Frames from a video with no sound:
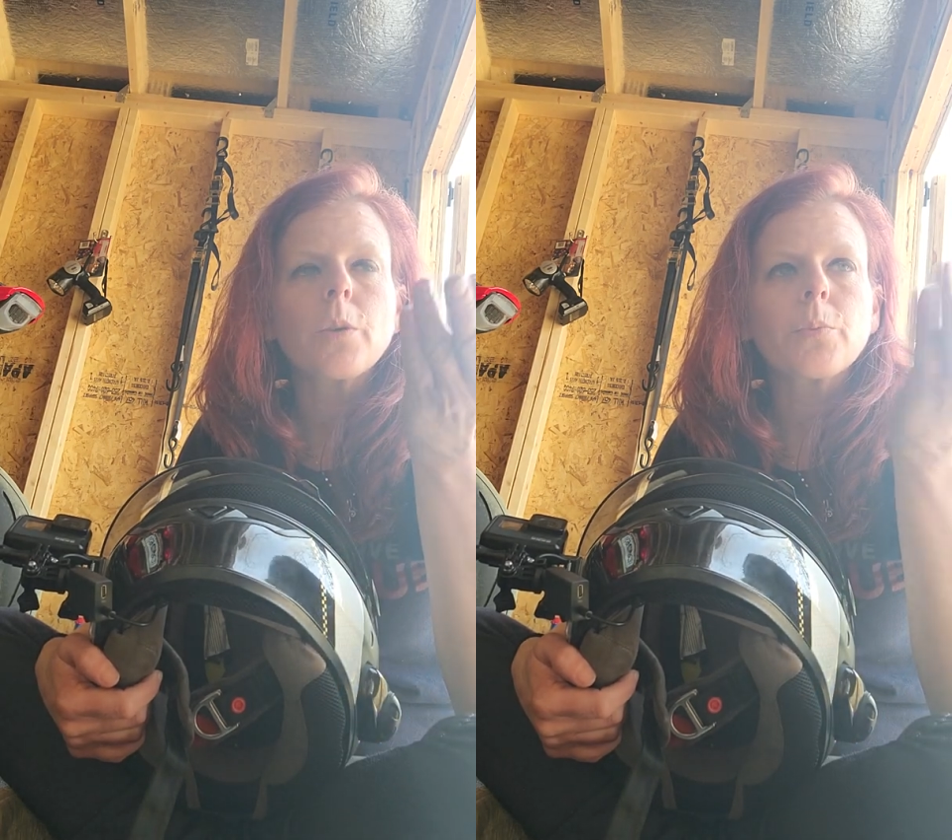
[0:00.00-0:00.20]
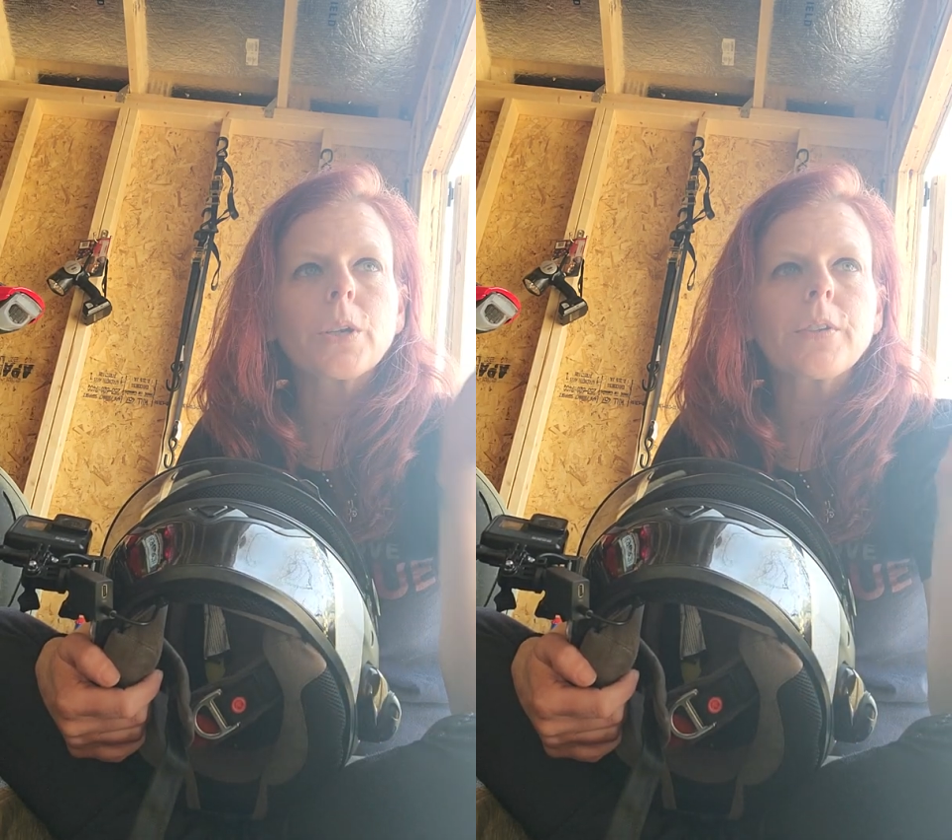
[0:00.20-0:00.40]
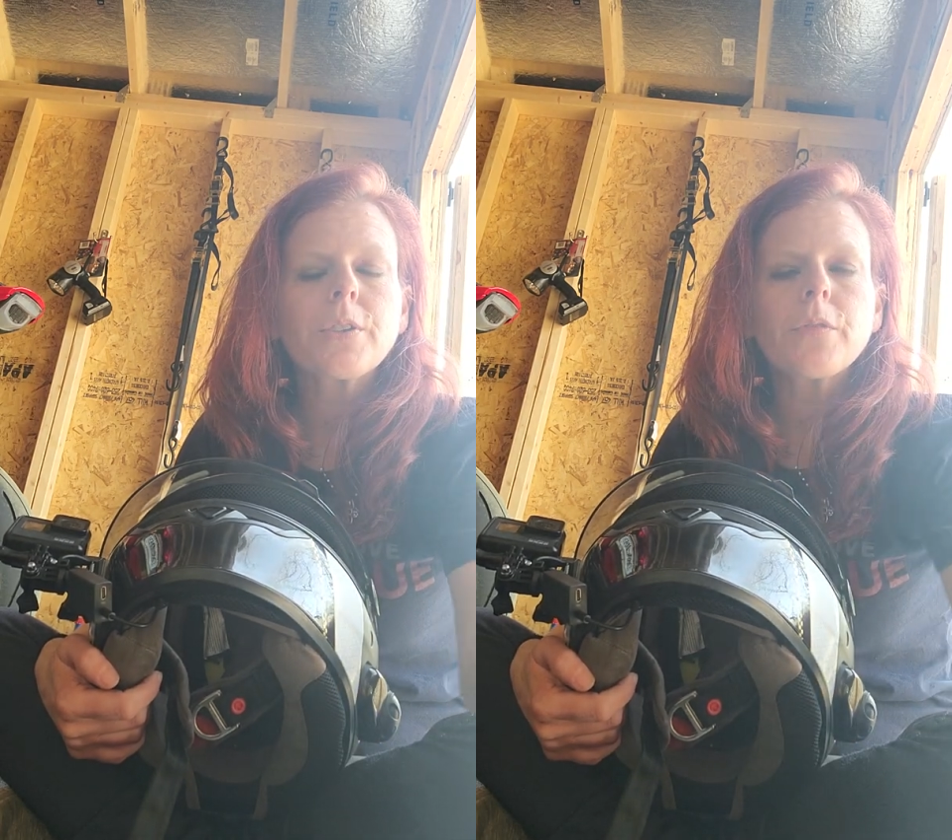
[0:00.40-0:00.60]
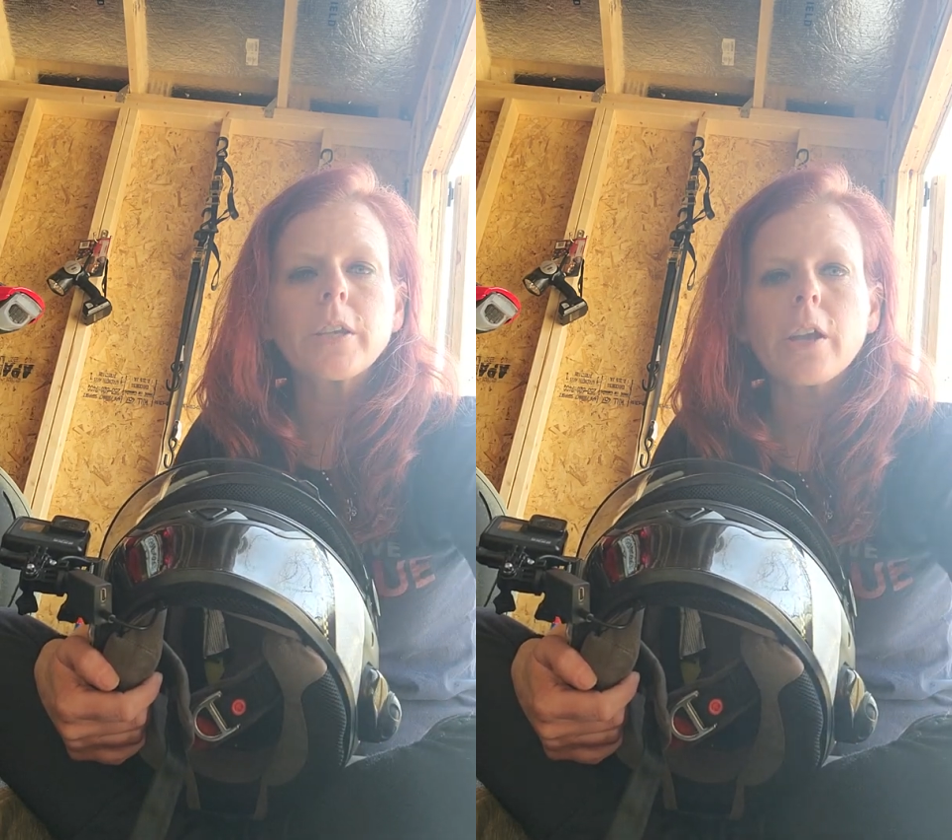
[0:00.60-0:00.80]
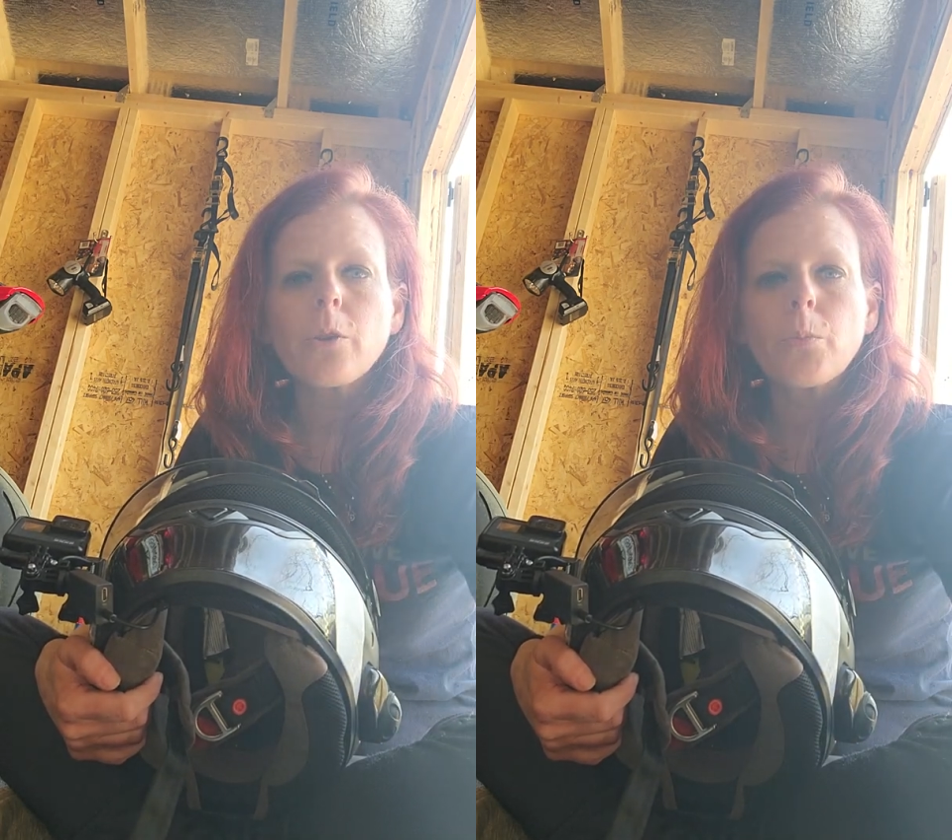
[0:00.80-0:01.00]
previous
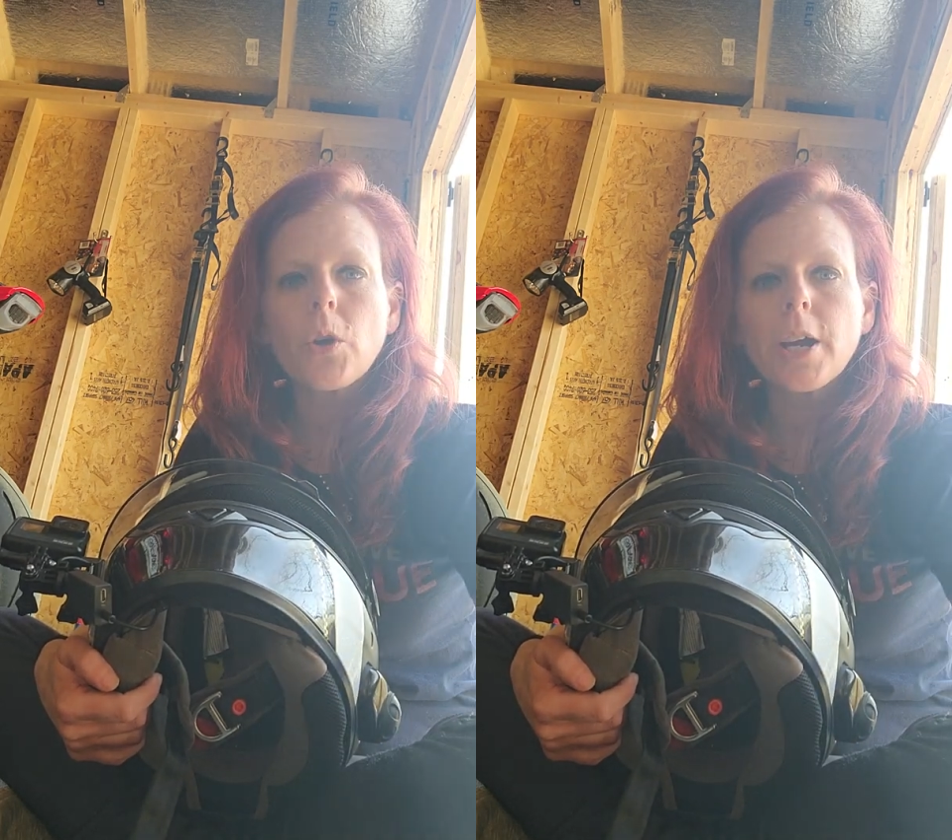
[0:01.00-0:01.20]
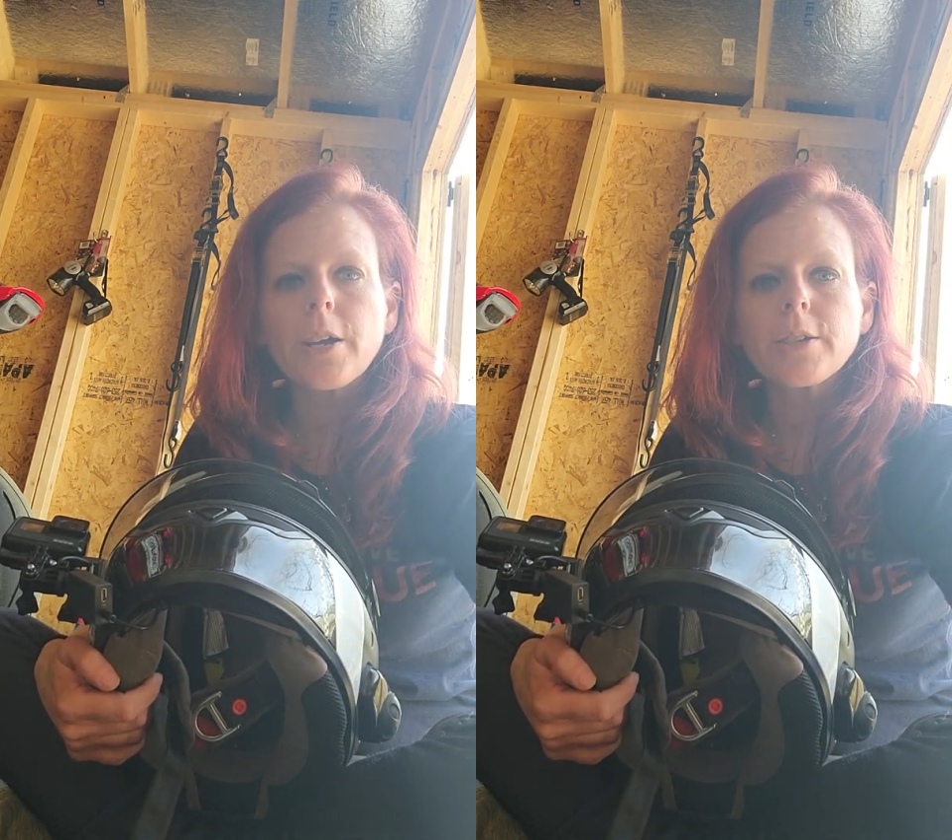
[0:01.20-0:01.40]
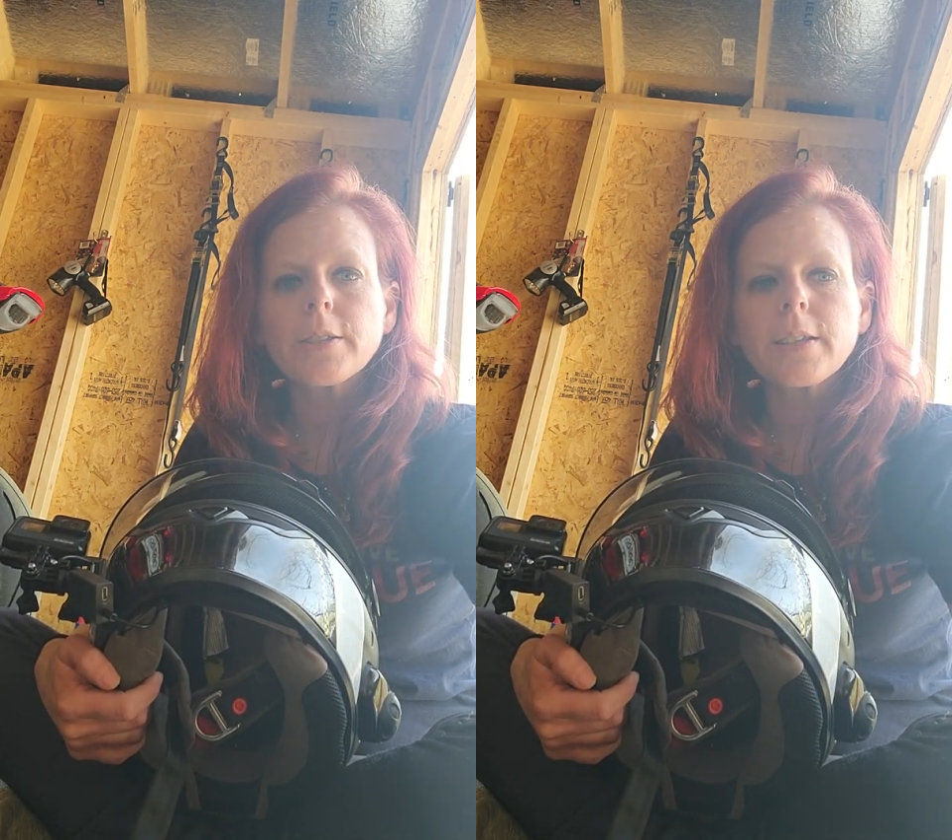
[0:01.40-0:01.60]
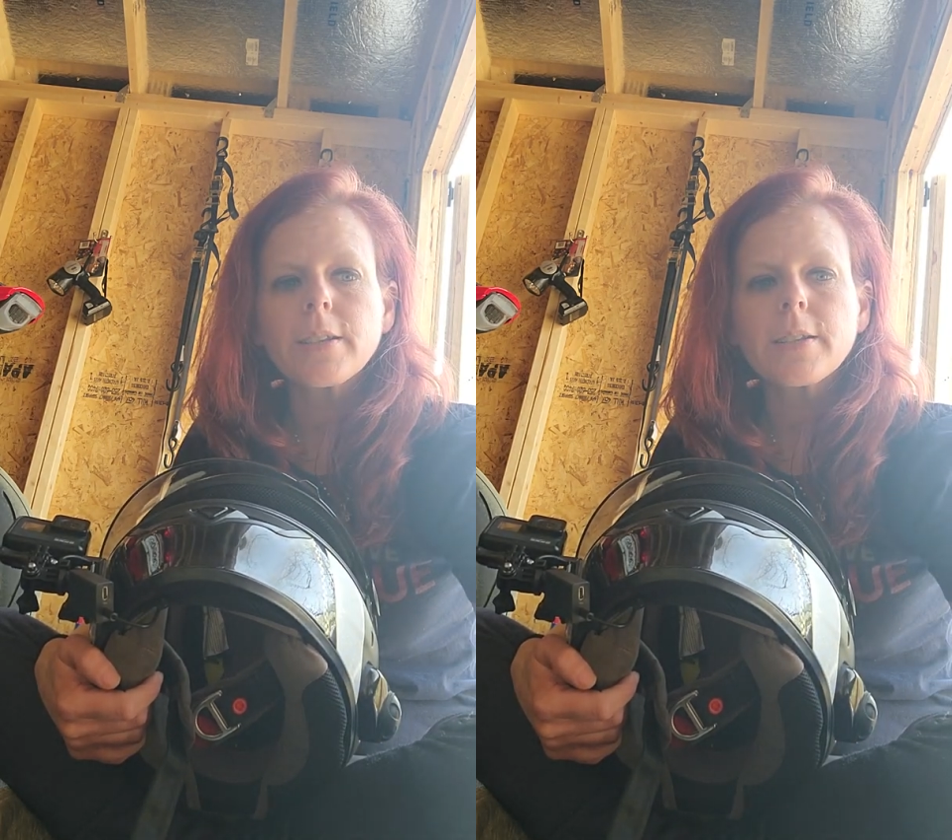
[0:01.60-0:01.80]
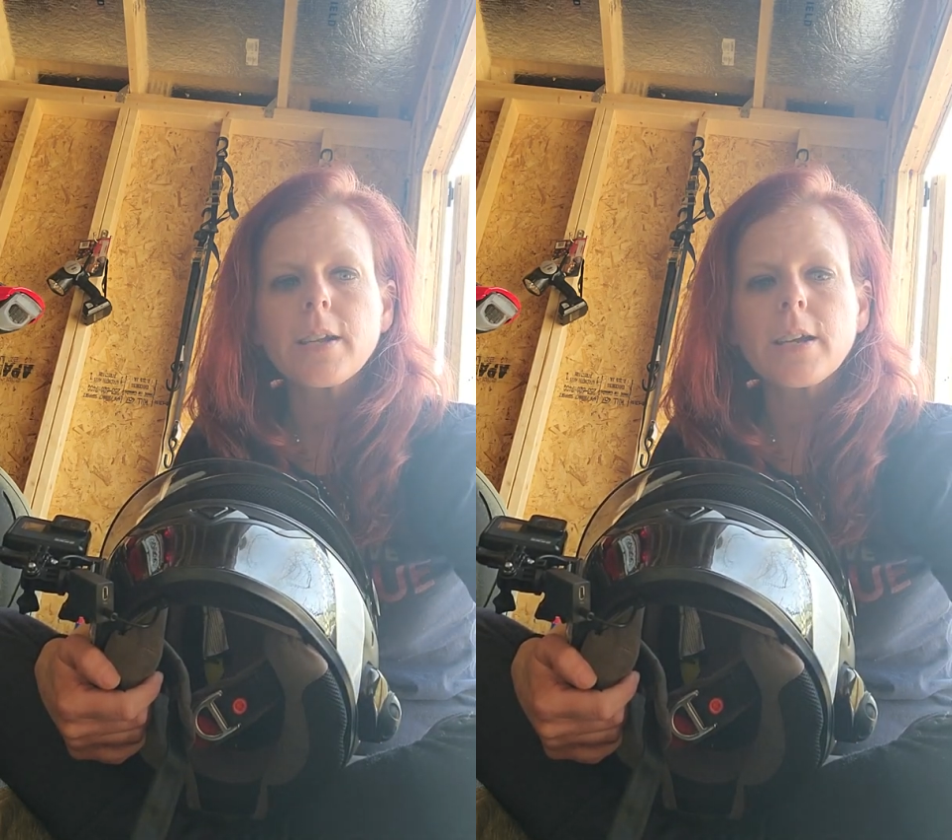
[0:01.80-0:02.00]
video prior to this.